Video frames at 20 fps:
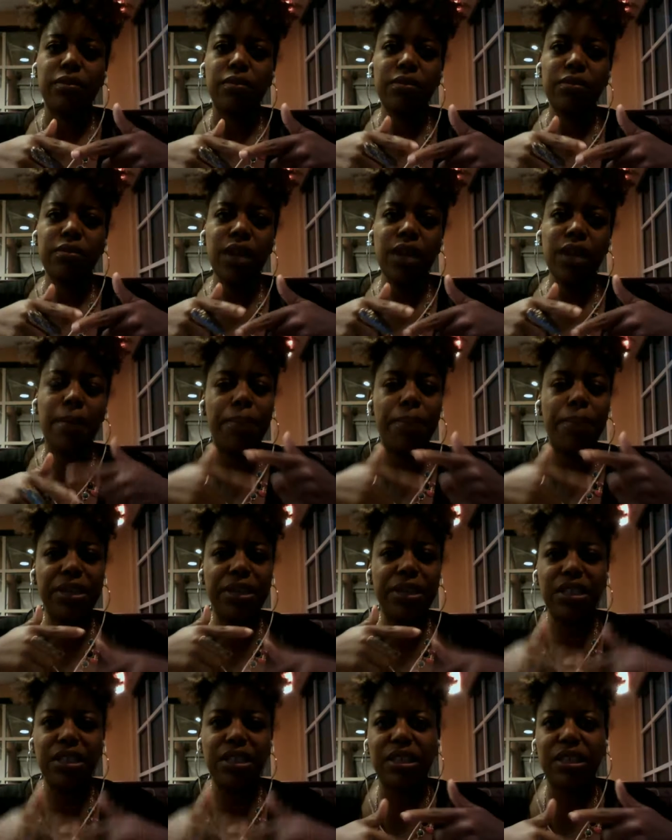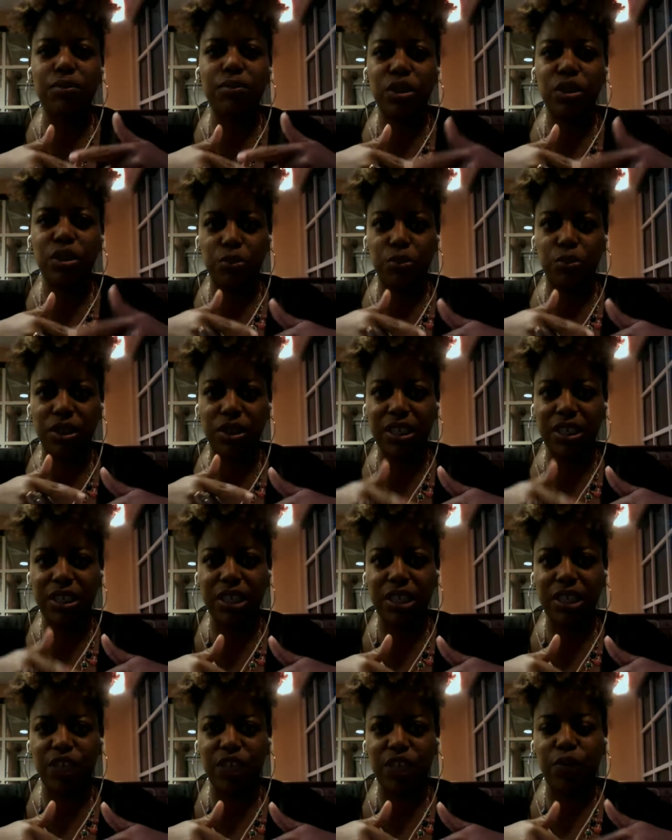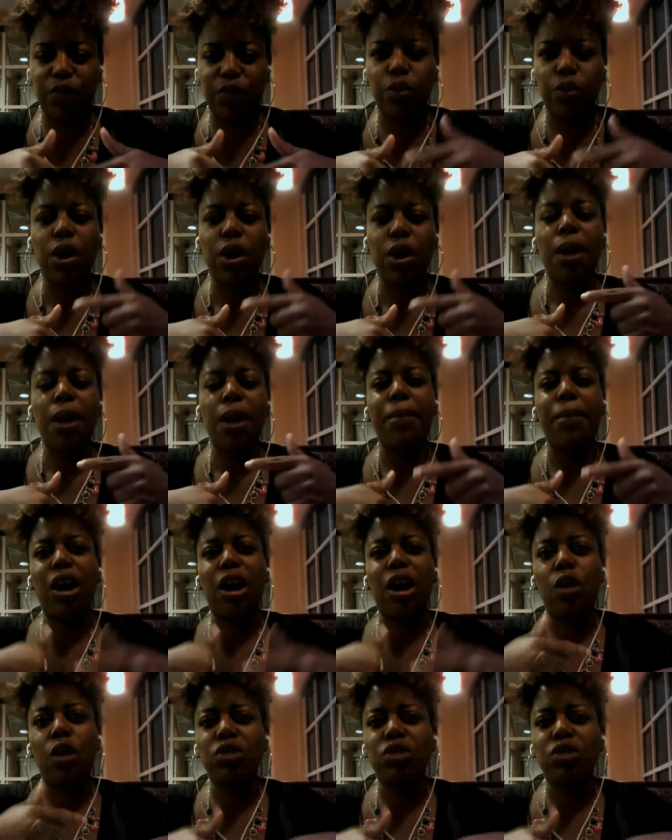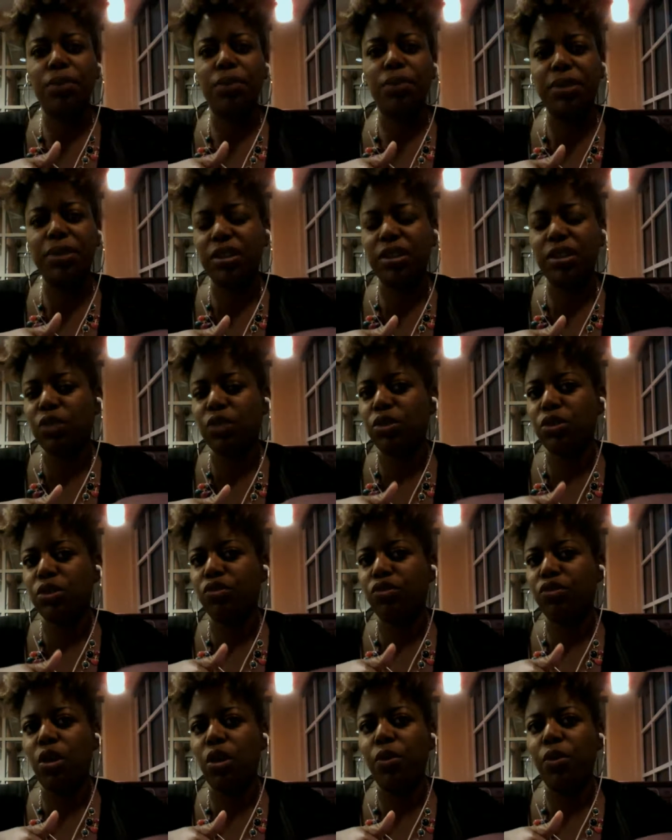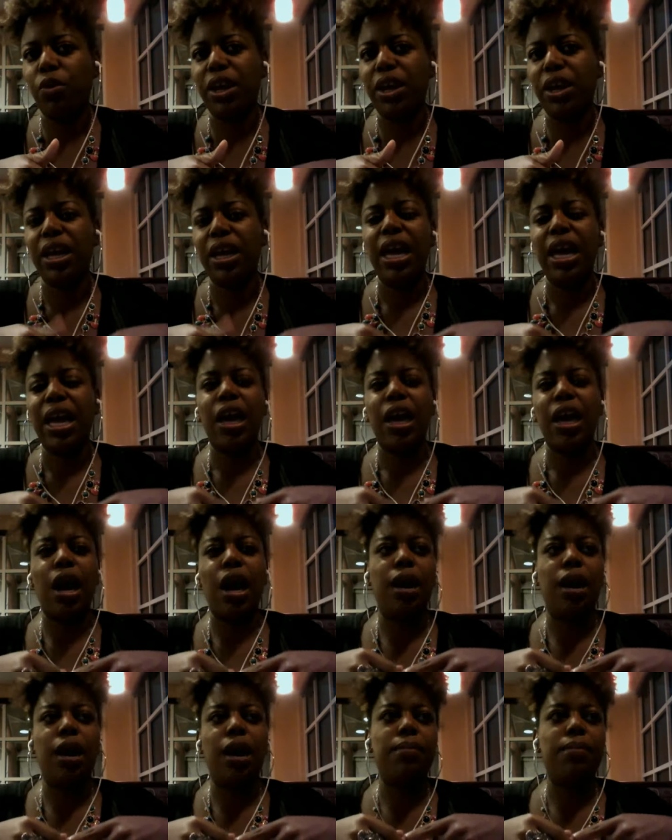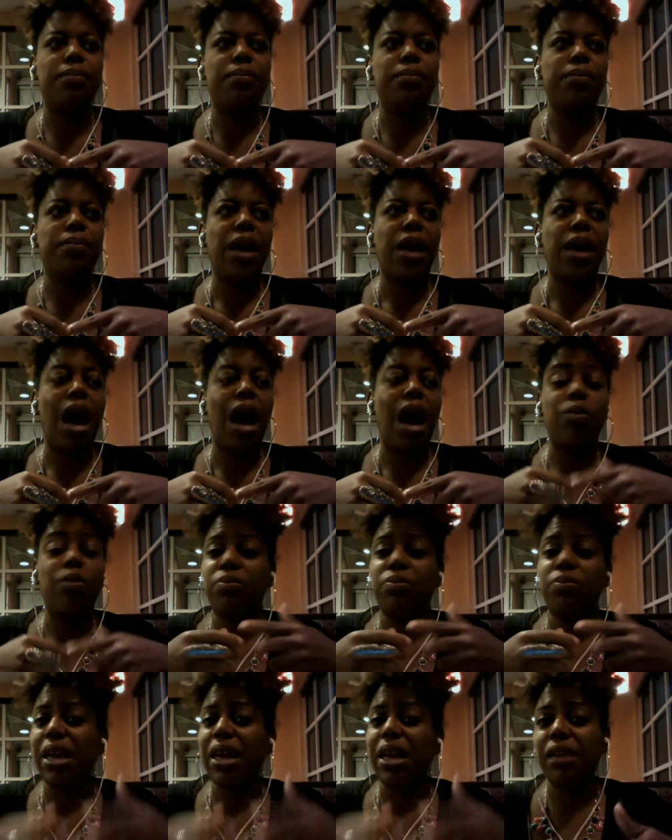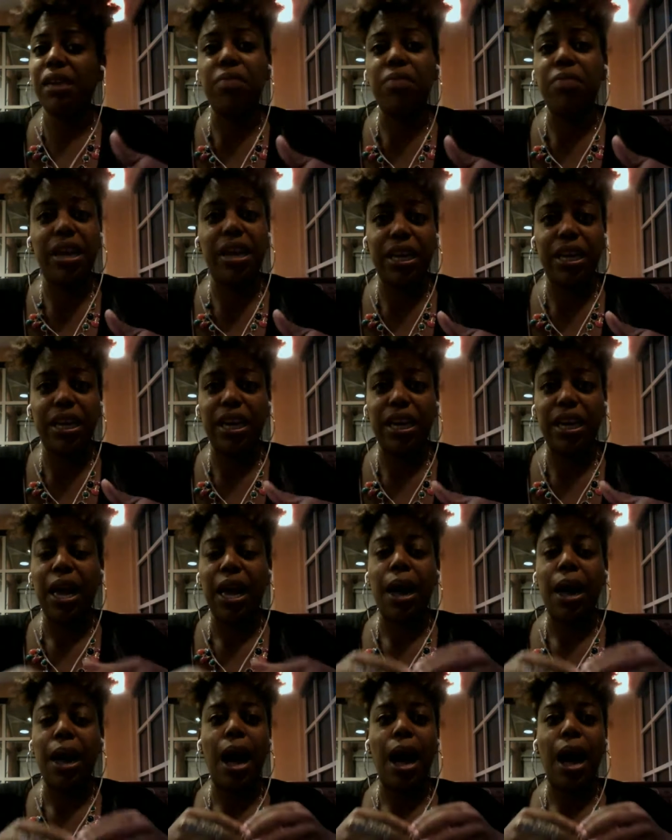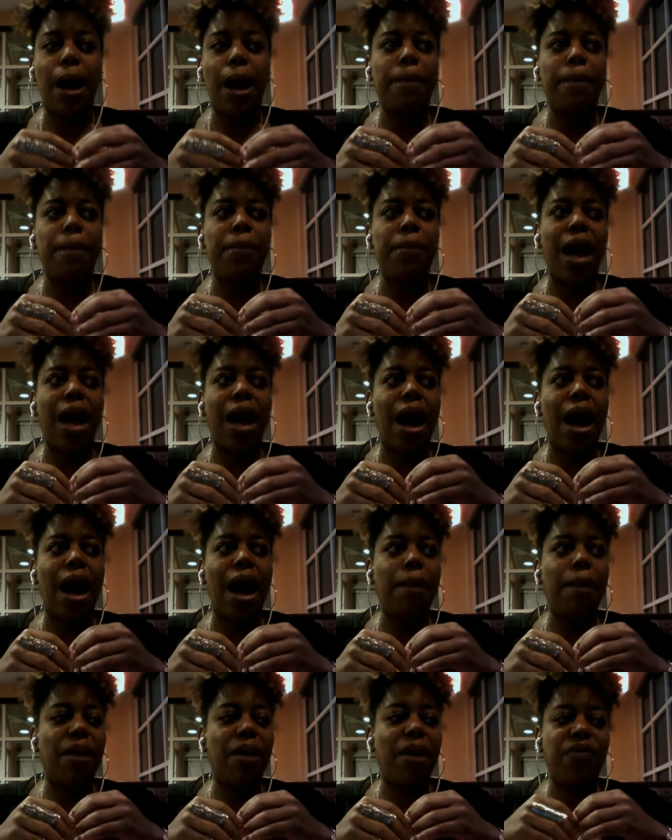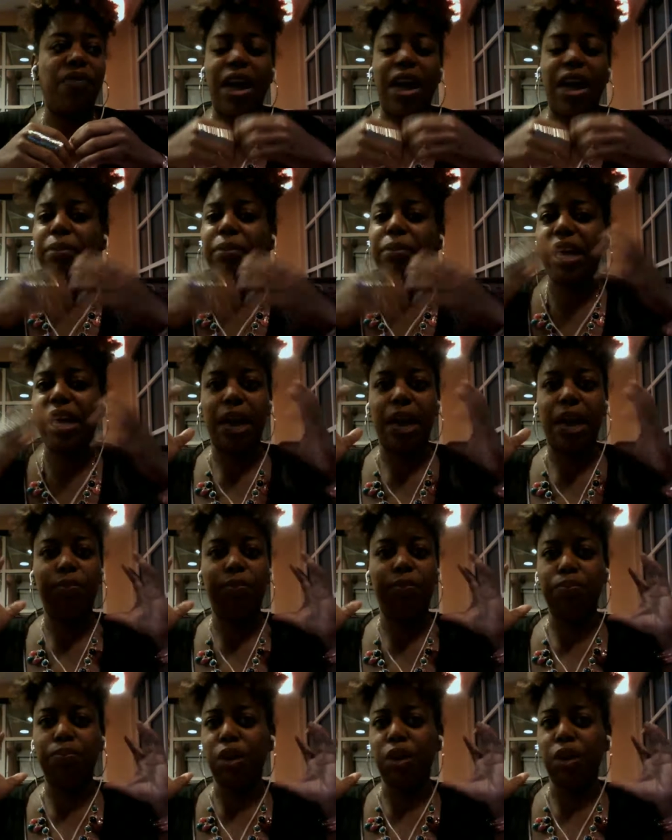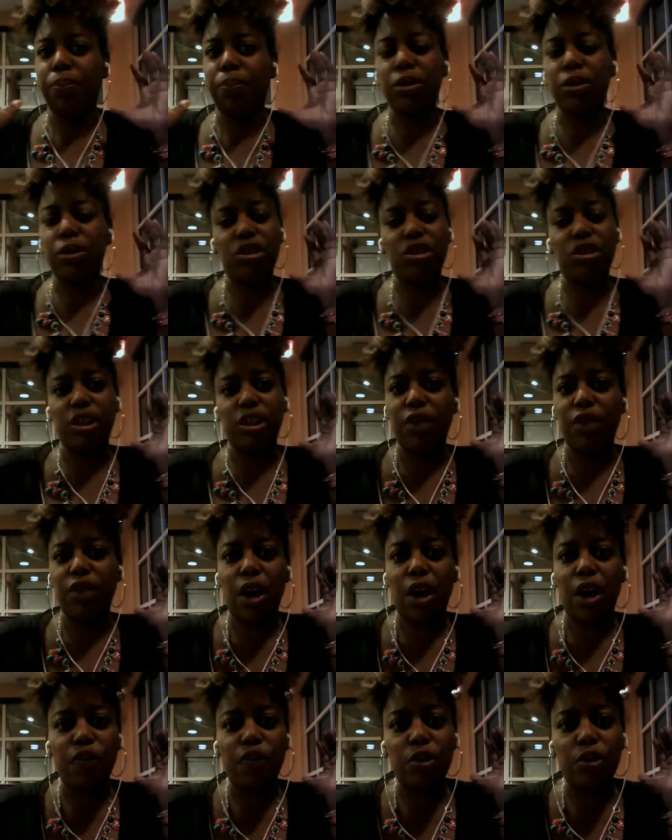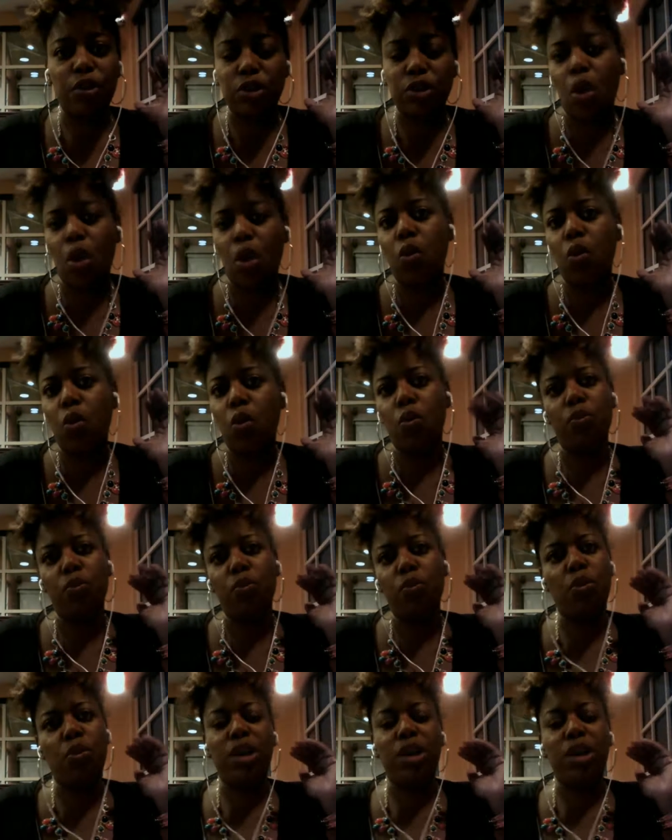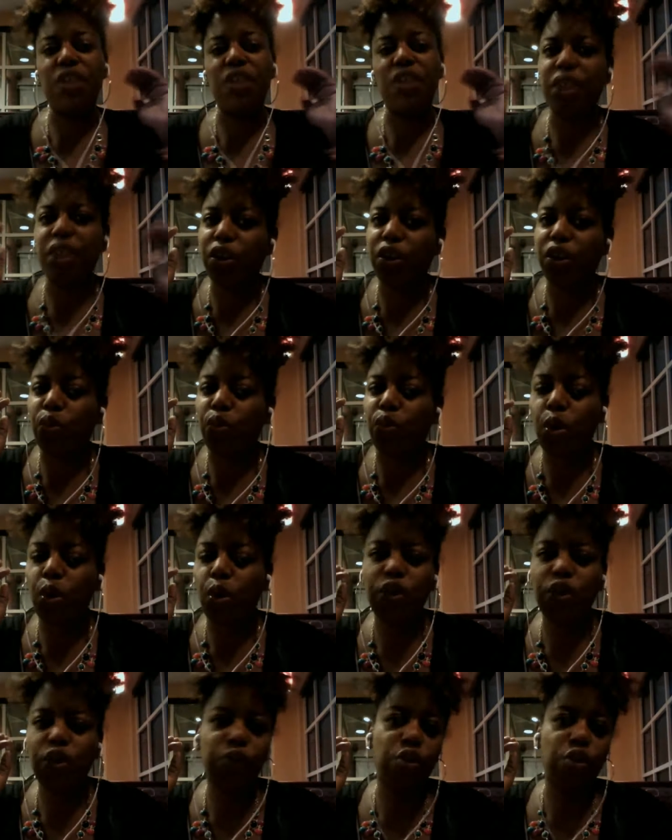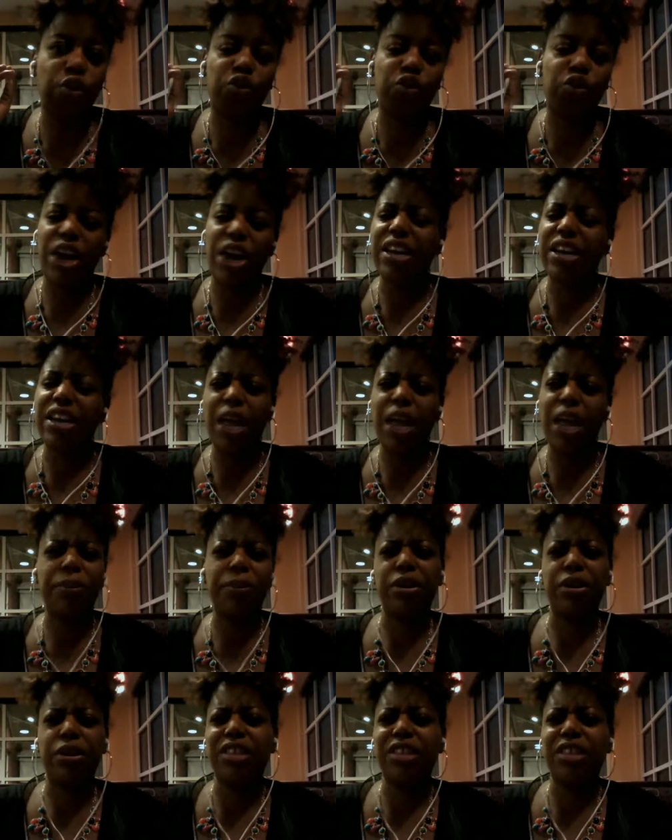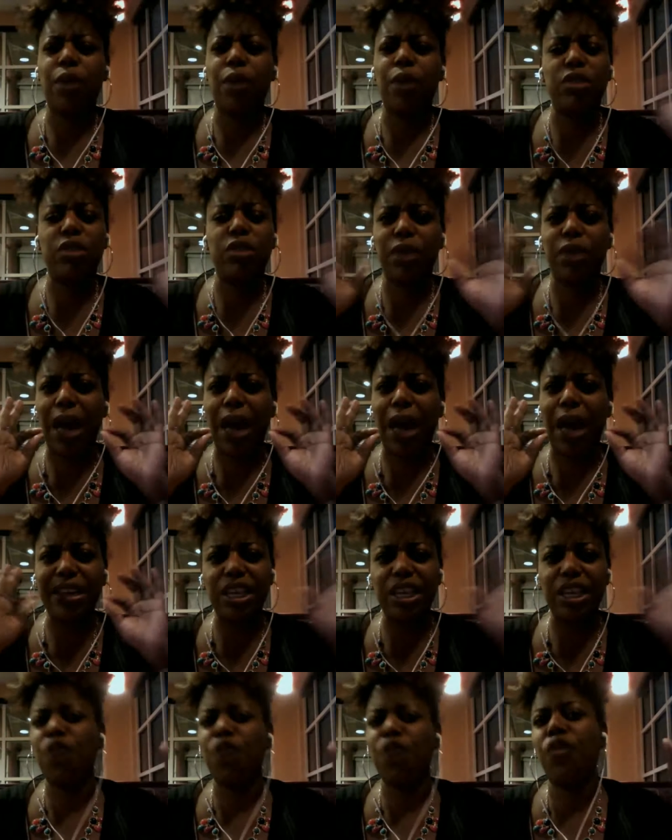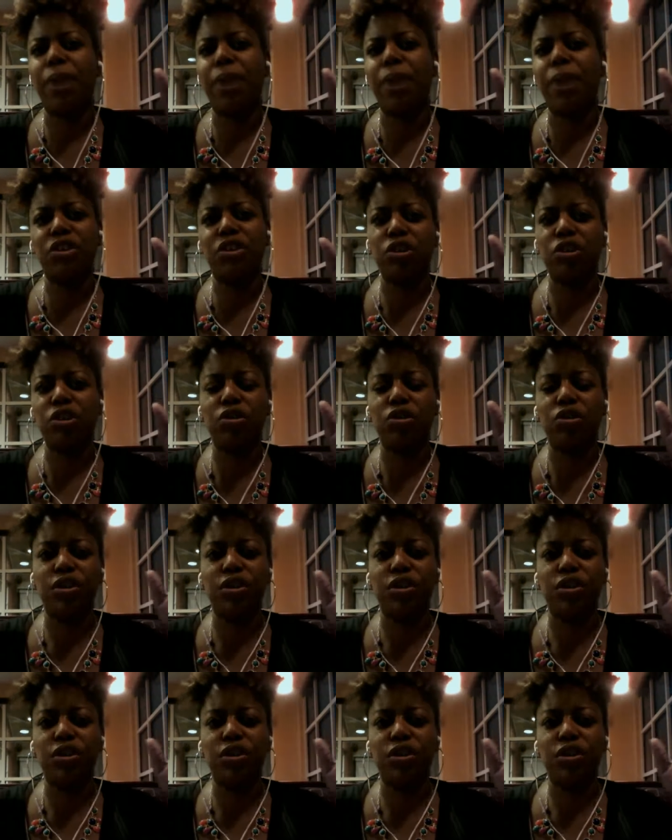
My business was successful. My coaching business was growing. I was making money. Um, my family we had purchased our first home. We were living in a wonderful, great neighborhood that was ideal for my children.